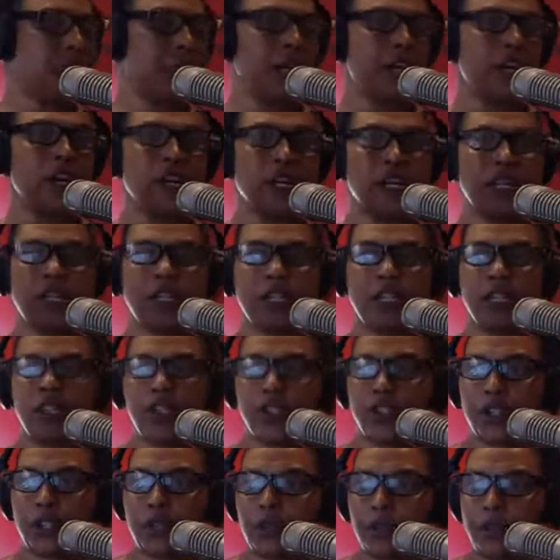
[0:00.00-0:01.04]
air
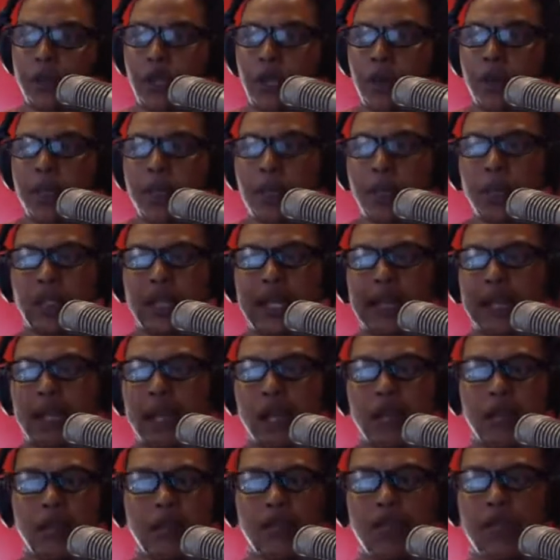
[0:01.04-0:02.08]
condition people, like
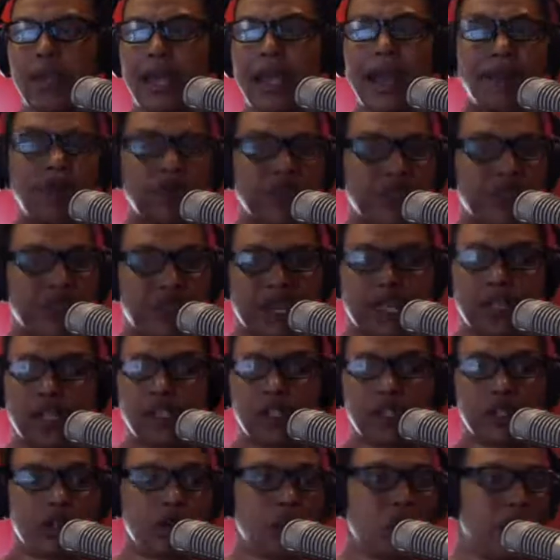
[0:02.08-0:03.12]
everything,
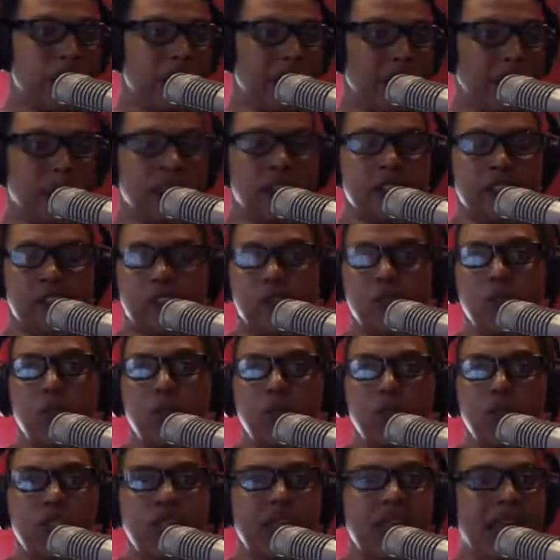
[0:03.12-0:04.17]
just going to the
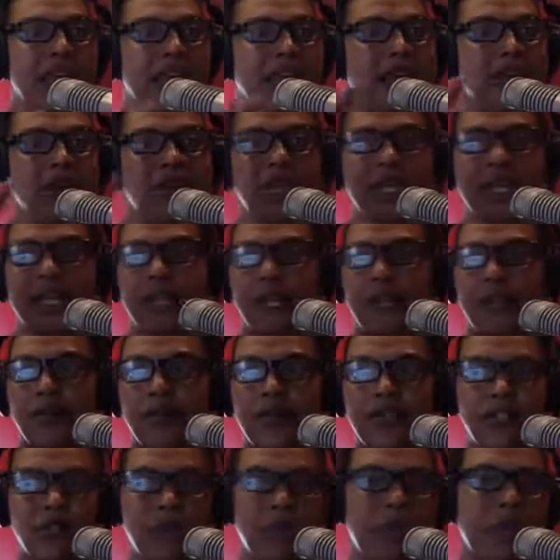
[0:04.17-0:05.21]
schools and have like
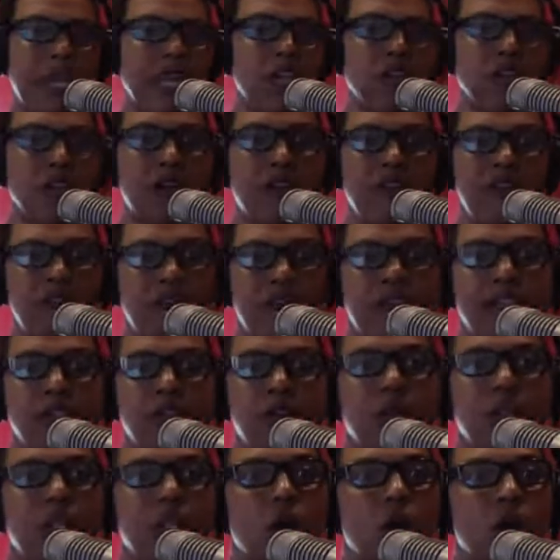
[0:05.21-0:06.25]
this major event so
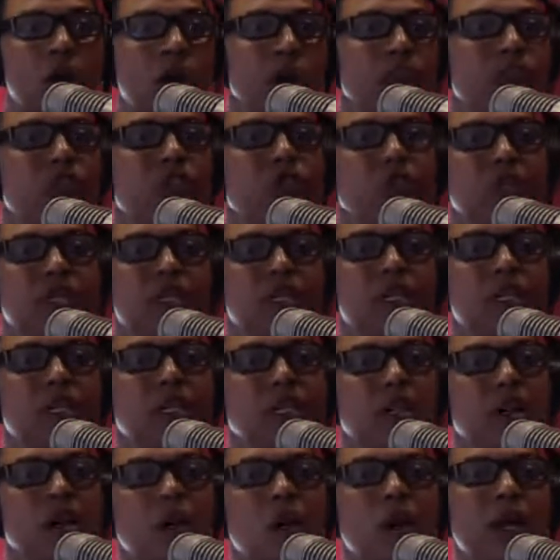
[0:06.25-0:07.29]
that all students can
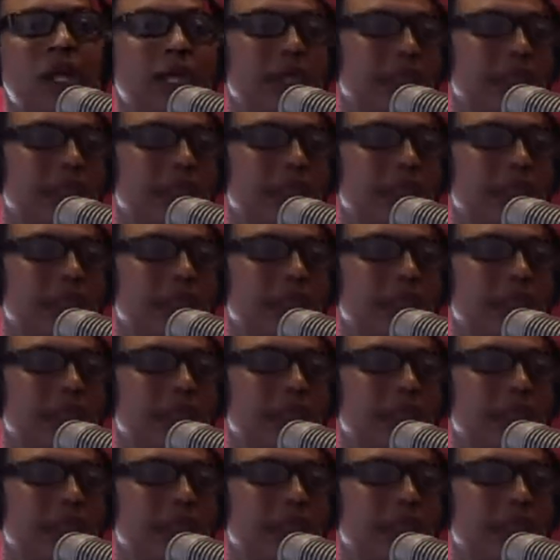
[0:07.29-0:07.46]
go and